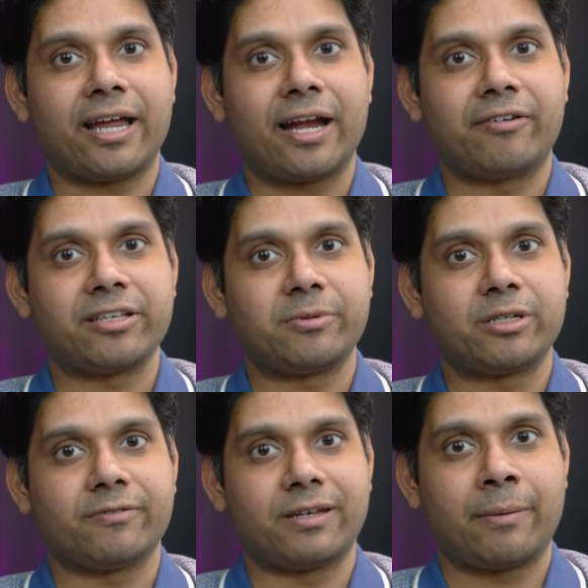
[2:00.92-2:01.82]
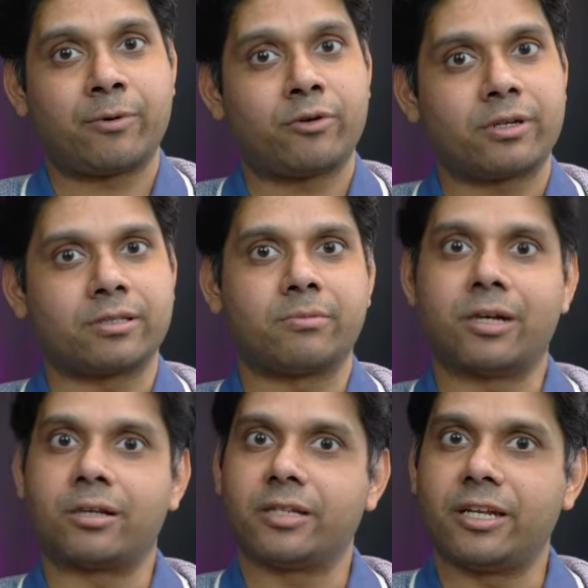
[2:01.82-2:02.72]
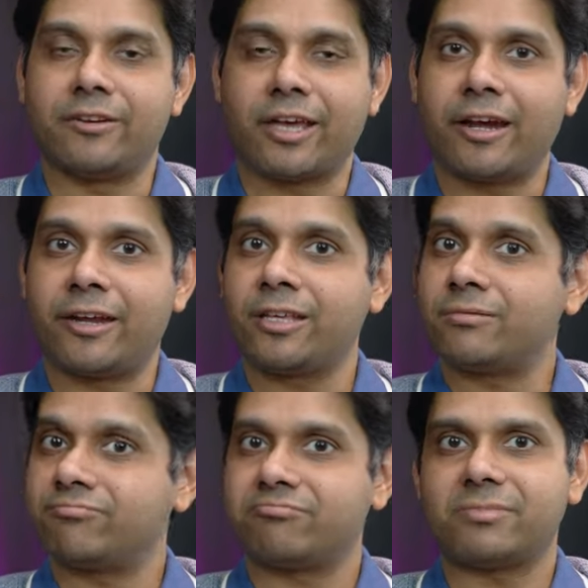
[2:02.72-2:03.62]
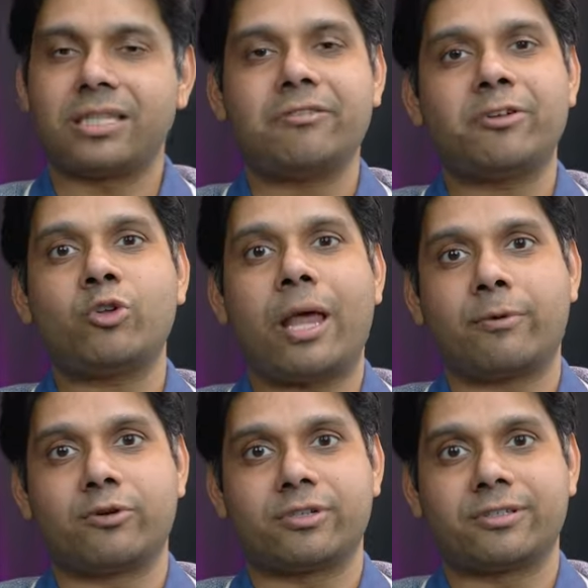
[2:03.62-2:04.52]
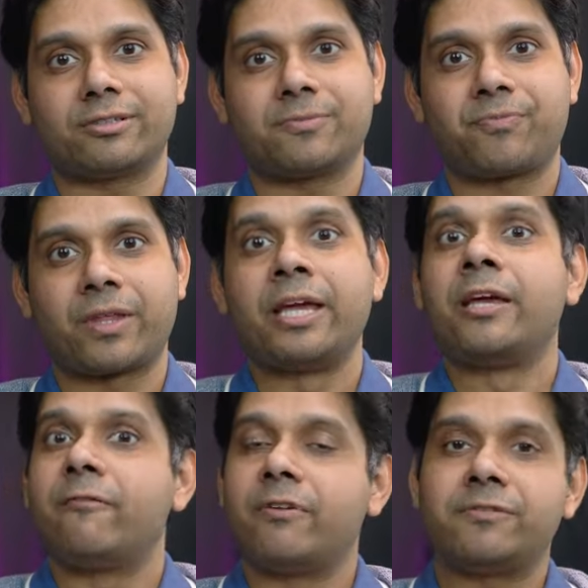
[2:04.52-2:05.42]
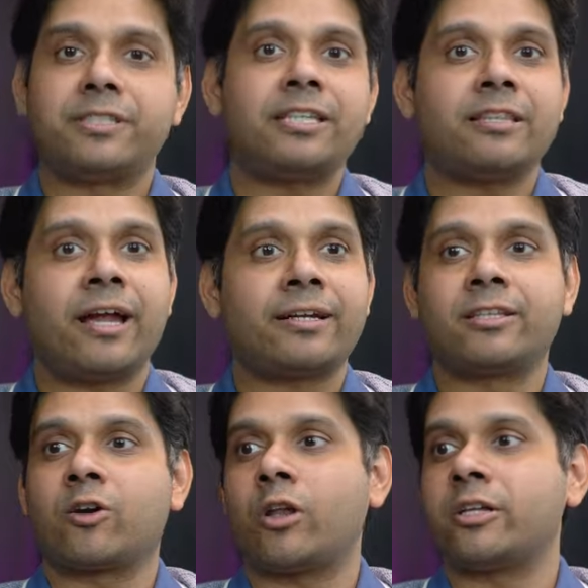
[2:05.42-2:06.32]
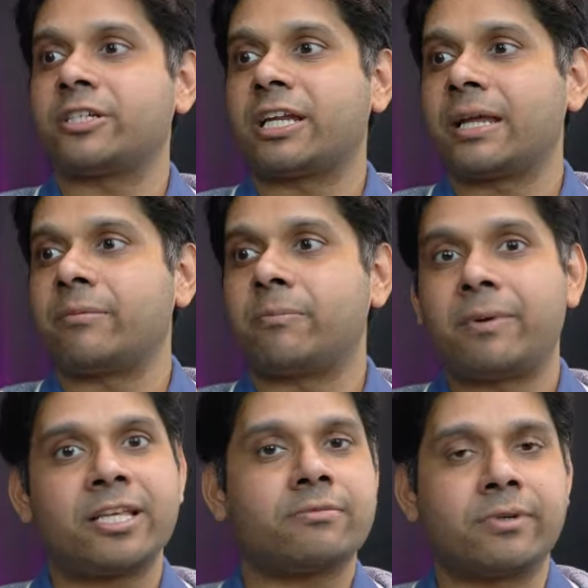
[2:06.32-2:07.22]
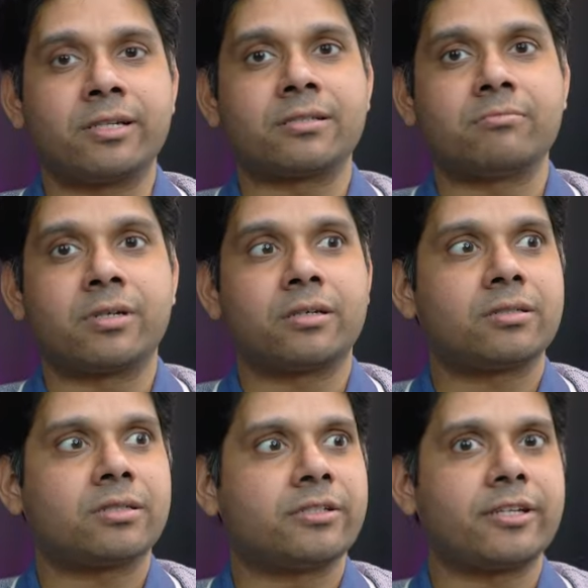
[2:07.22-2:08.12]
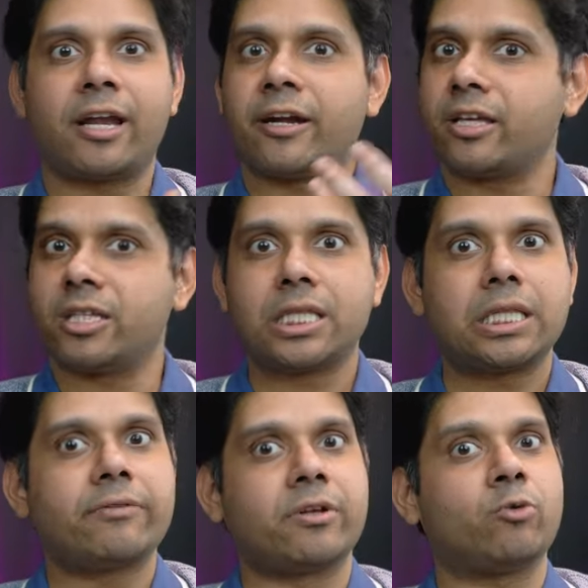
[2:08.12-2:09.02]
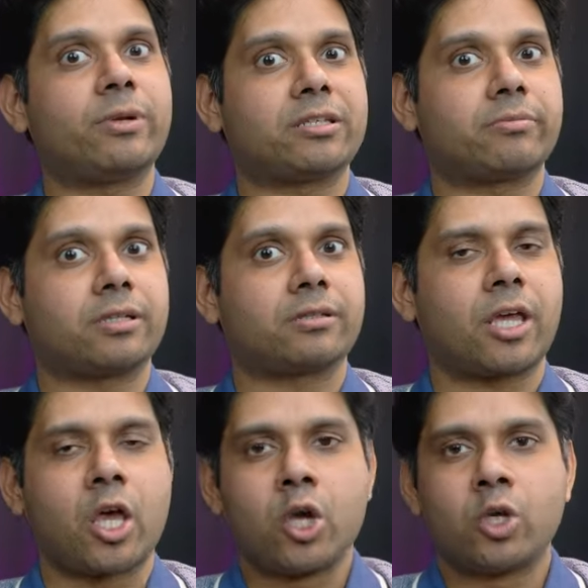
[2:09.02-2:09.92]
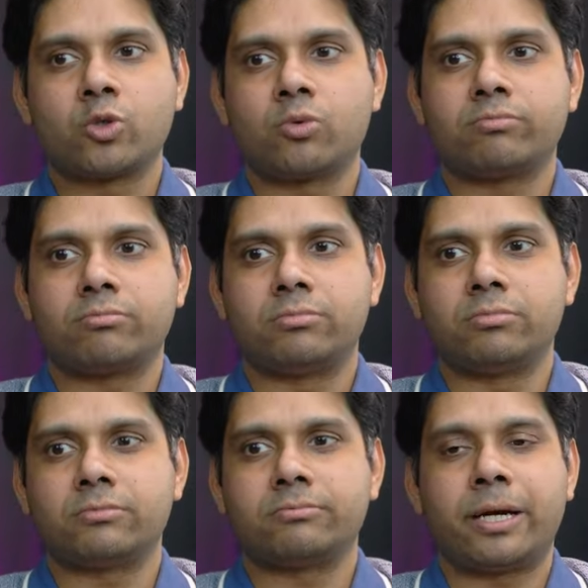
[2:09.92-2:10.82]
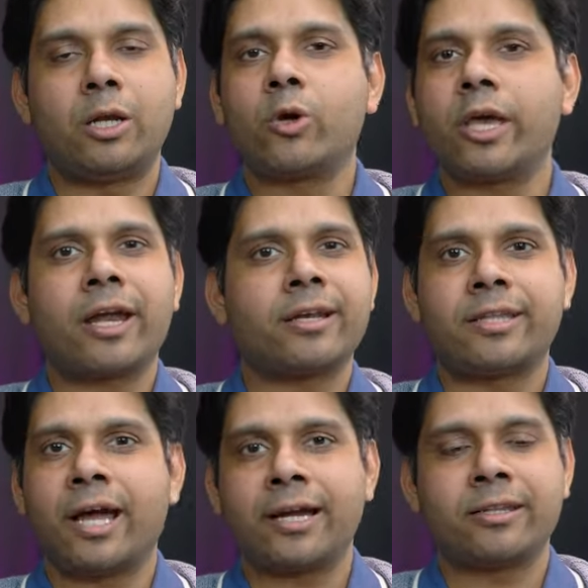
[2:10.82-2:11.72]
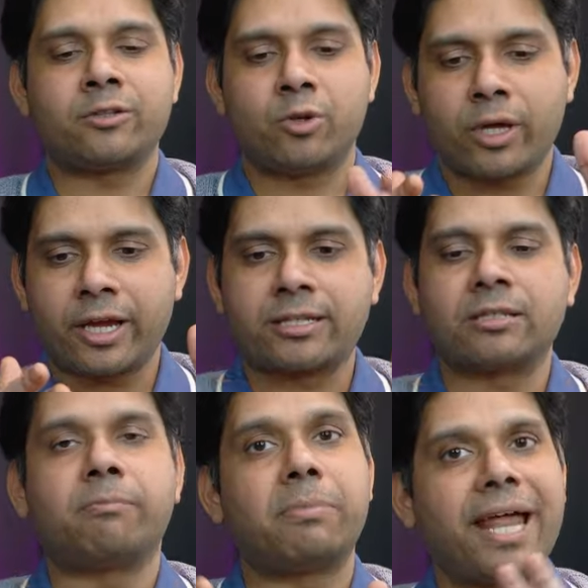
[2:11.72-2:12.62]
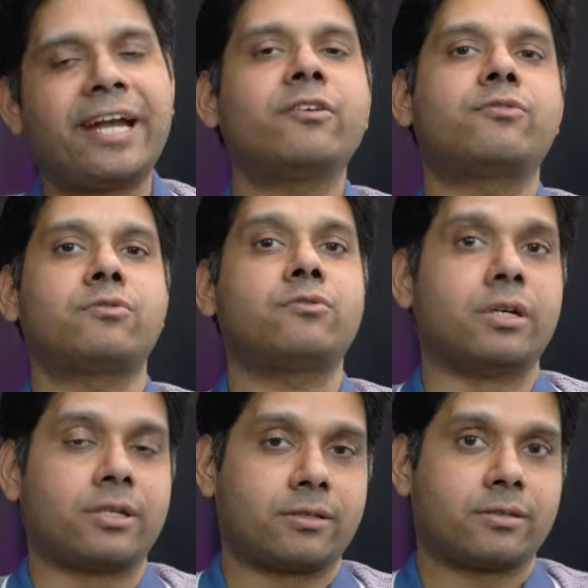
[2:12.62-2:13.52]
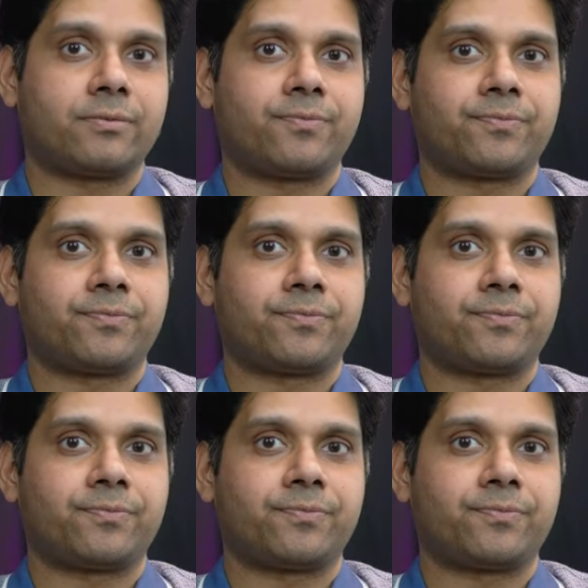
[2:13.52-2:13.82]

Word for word: advertisement of laboratories, but in reality, there were no laboratories. We have seen that the college claimed placements, but in reality, there were no placements. So by looking at that and looking at the plight of students,